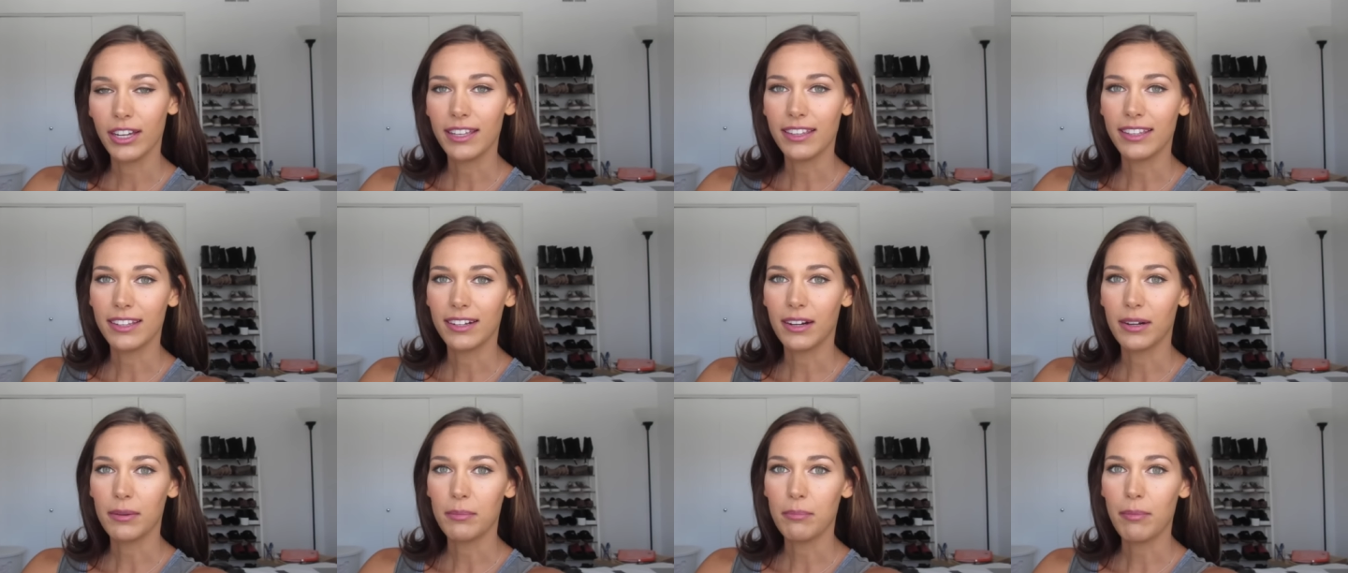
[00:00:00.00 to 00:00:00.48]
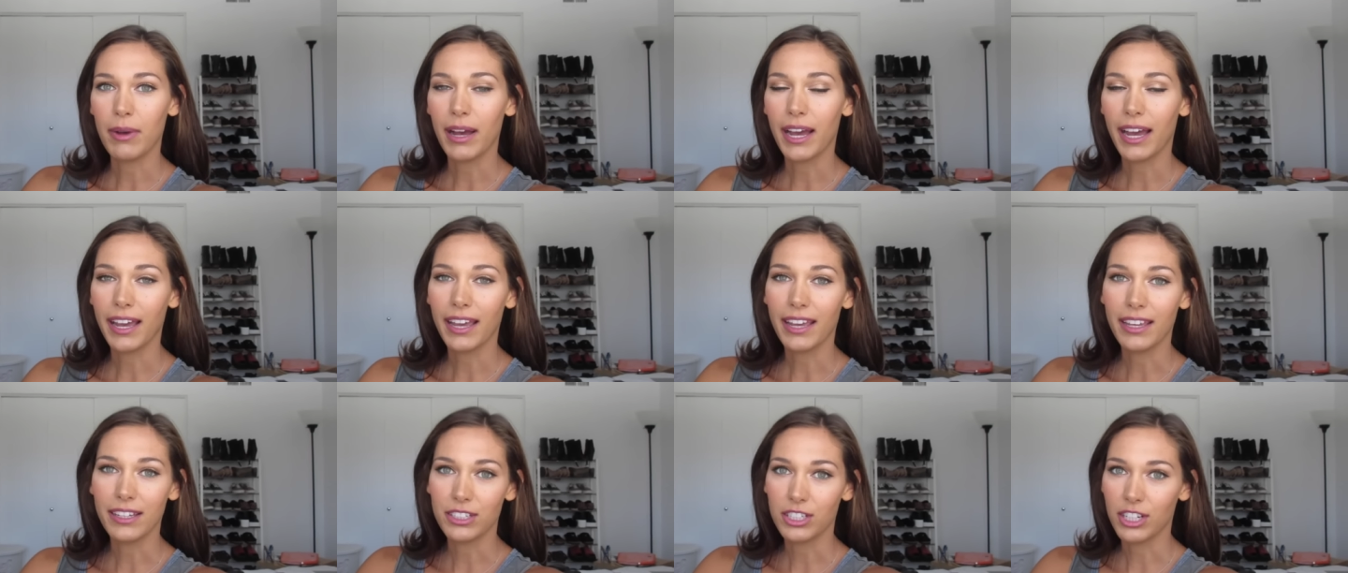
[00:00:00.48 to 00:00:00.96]
and then on
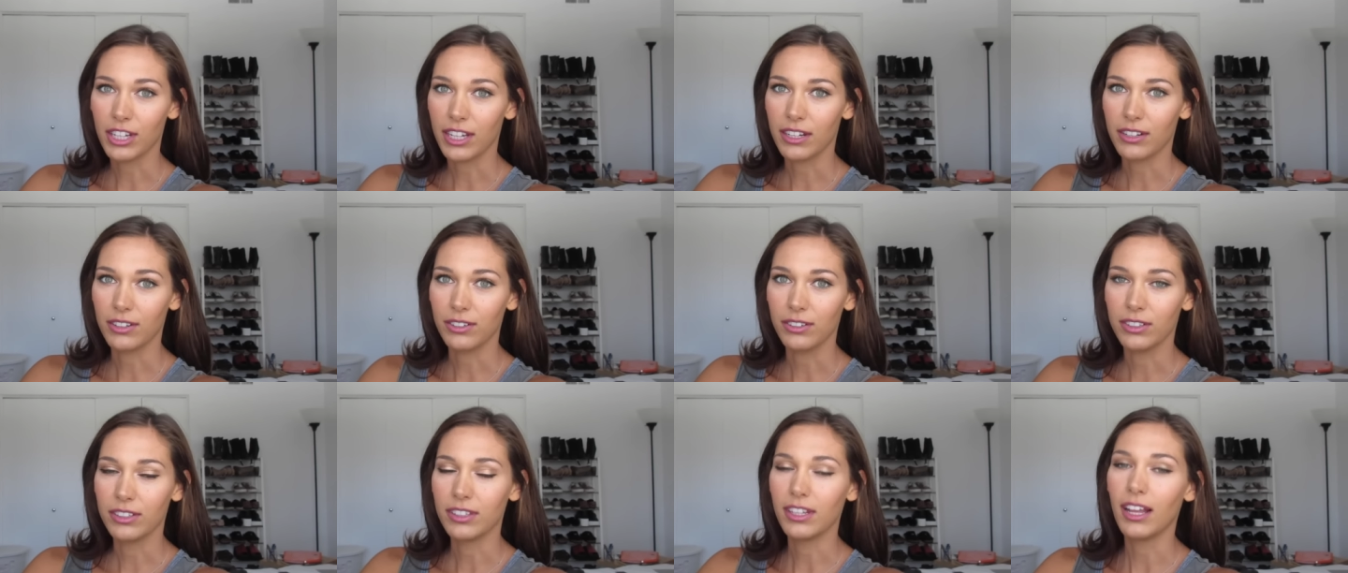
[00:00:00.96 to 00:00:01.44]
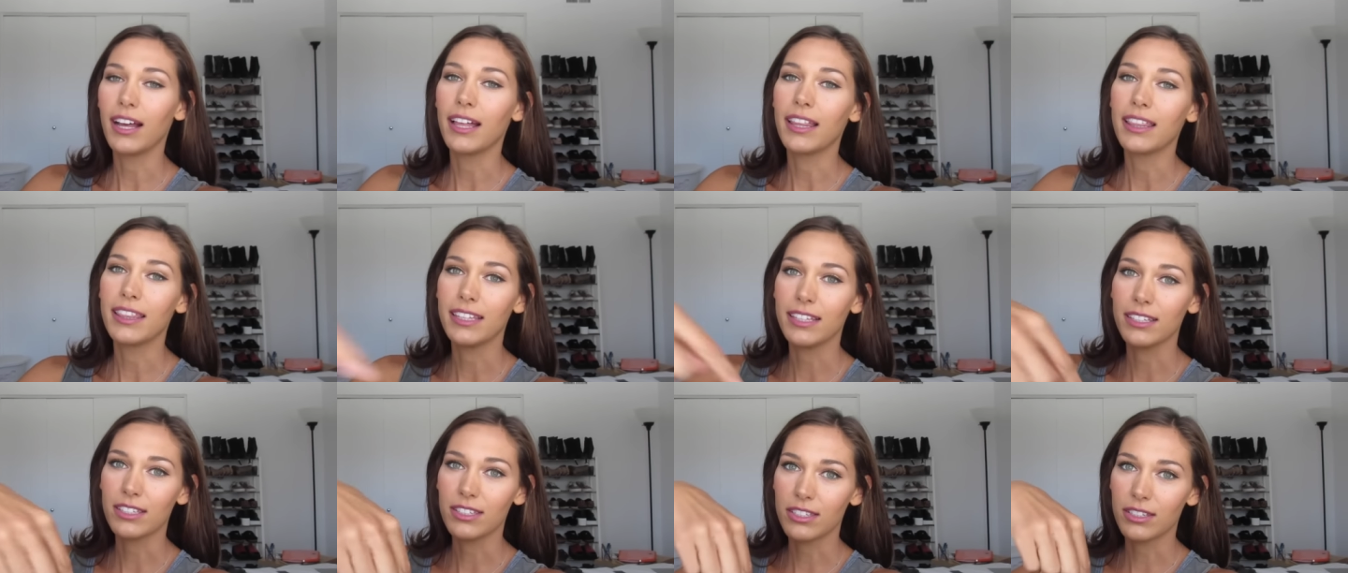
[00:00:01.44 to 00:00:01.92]
my channel
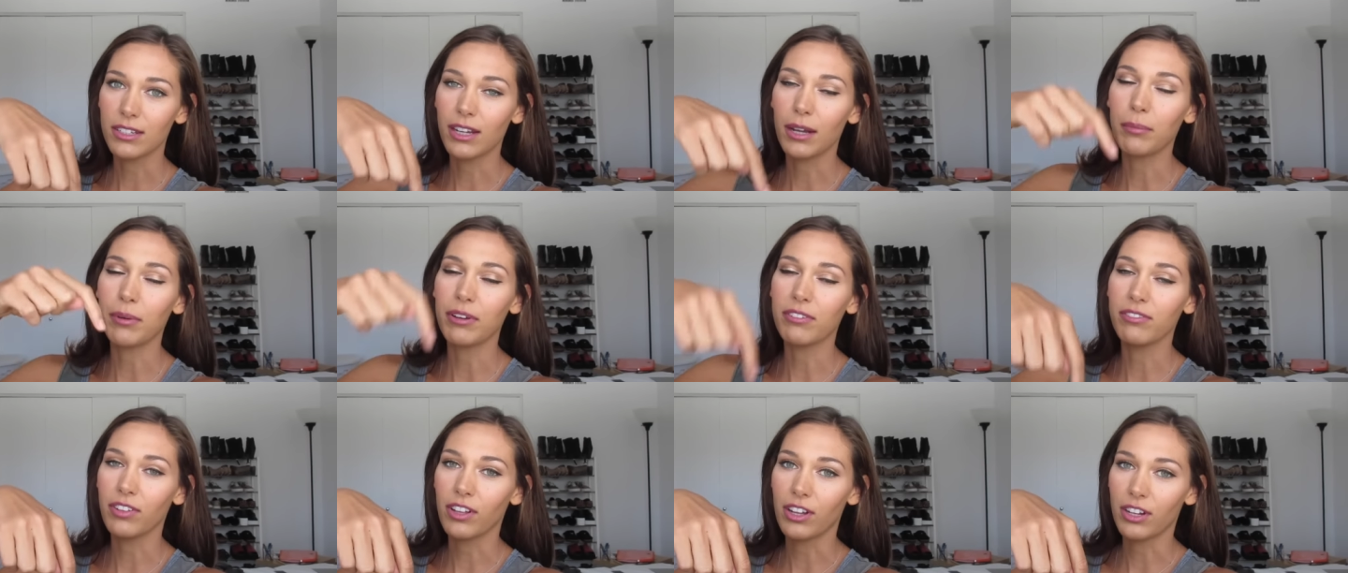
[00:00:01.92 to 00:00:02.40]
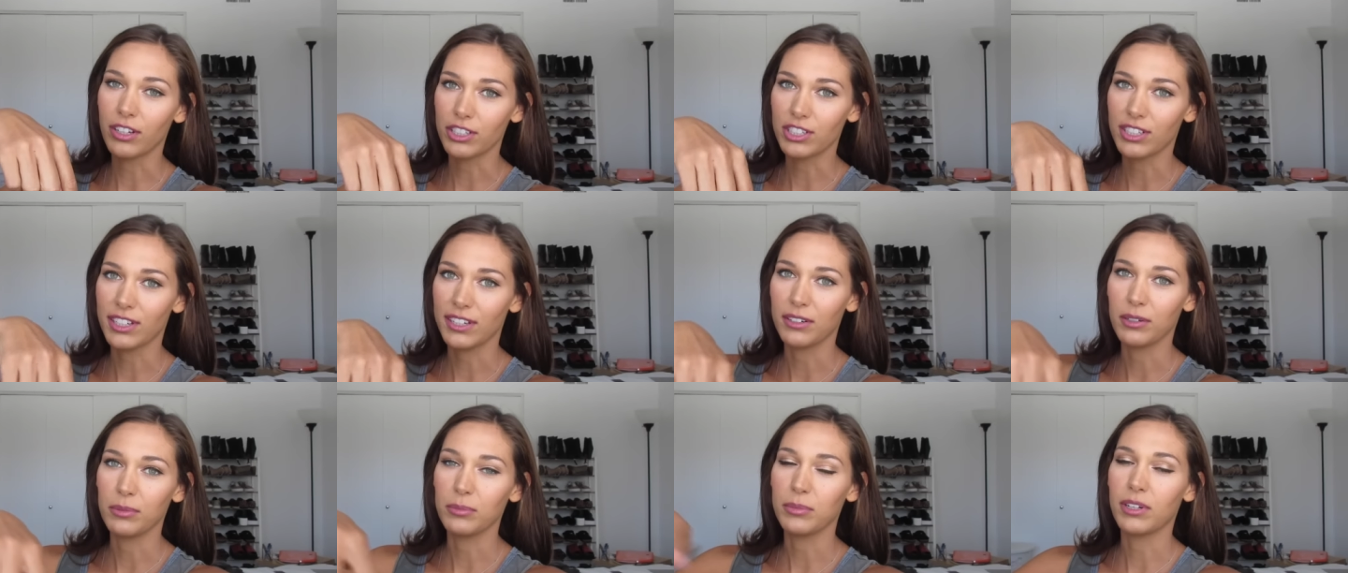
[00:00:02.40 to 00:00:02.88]
not this not my vlog
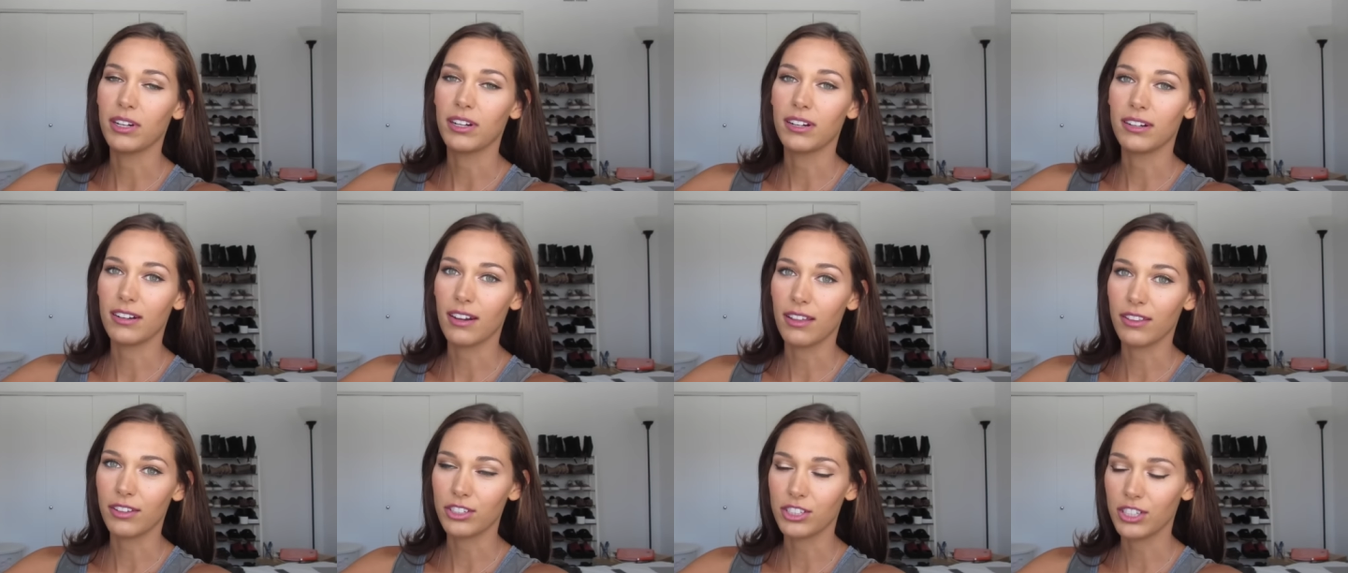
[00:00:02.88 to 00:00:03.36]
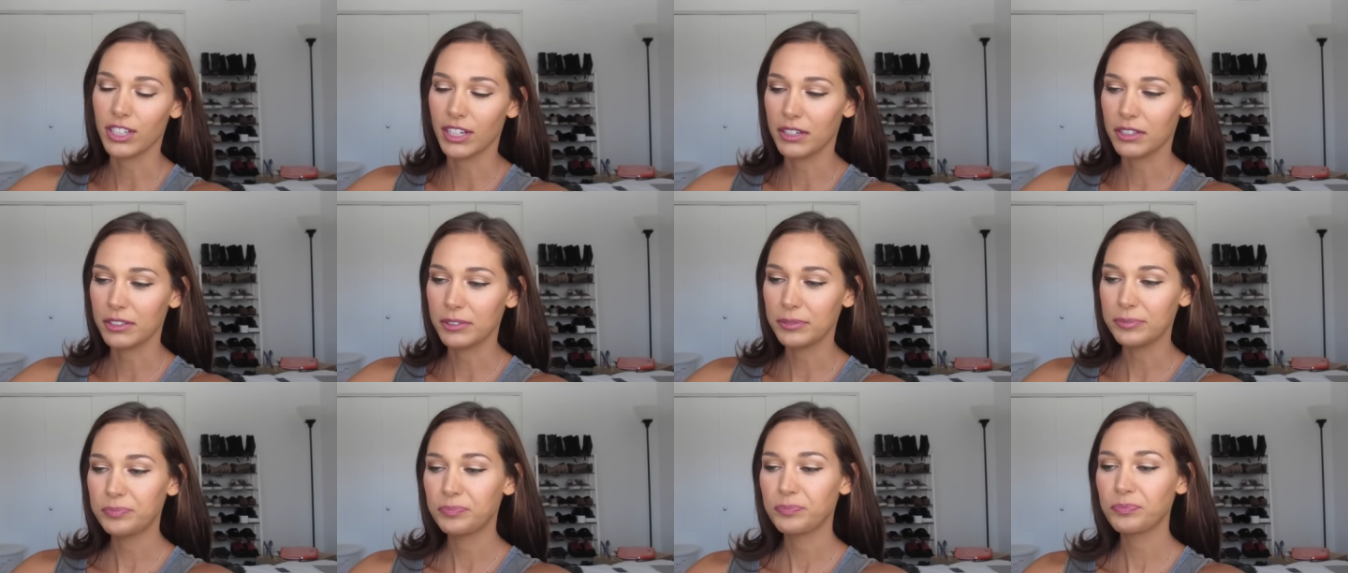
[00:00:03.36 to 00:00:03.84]
channel but on another
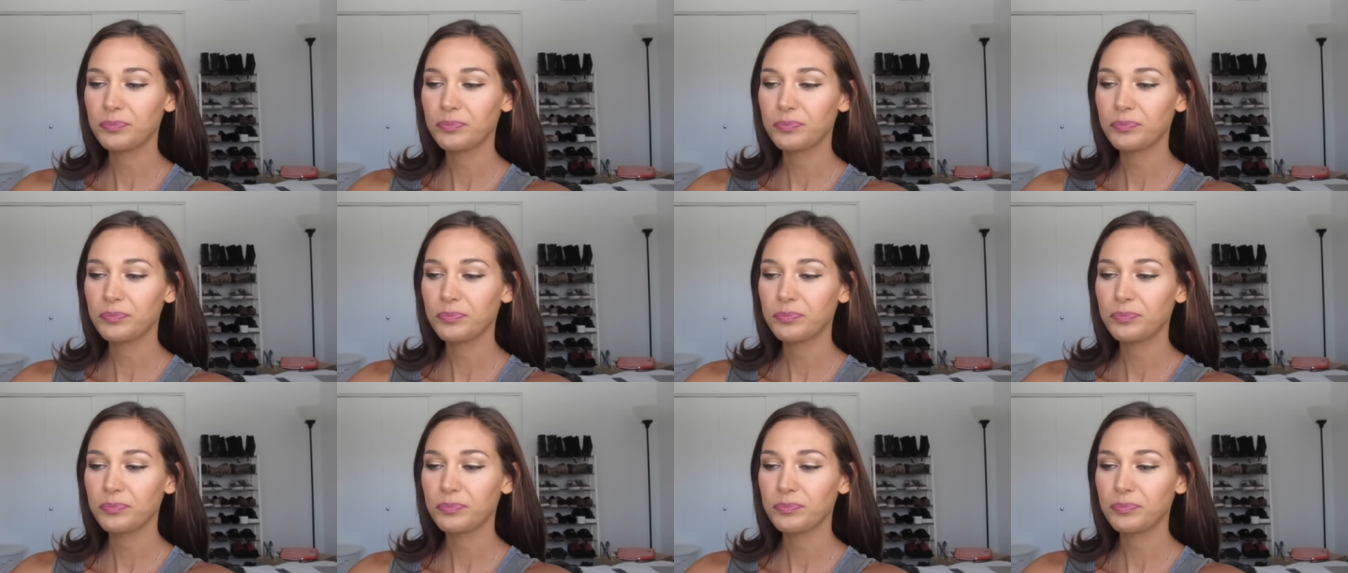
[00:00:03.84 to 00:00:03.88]
channel